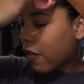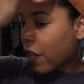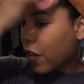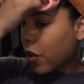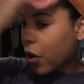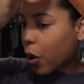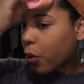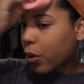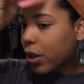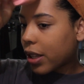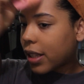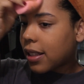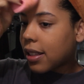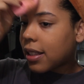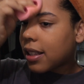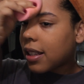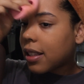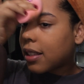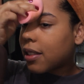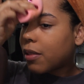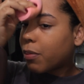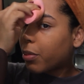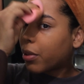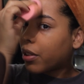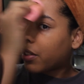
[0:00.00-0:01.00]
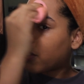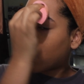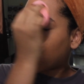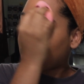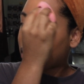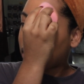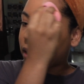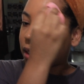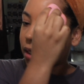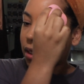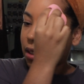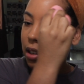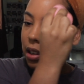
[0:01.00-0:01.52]
noticed this, but
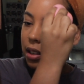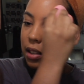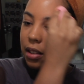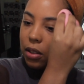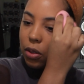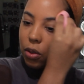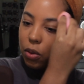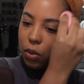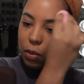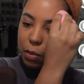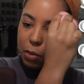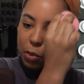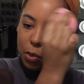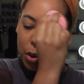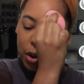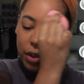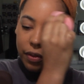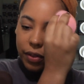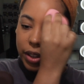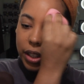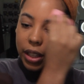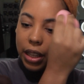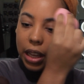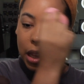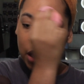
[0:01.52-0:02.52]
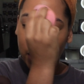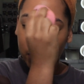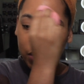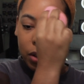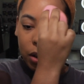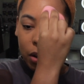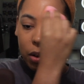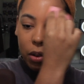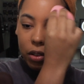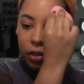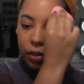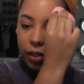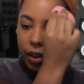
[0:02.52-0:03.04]
Nars does do more of a yellow
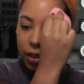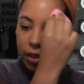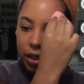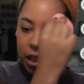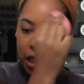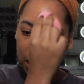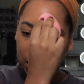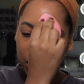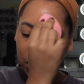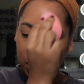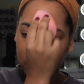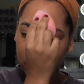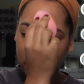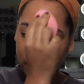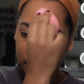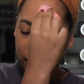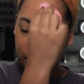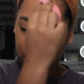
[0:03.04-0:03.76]
tone foundation.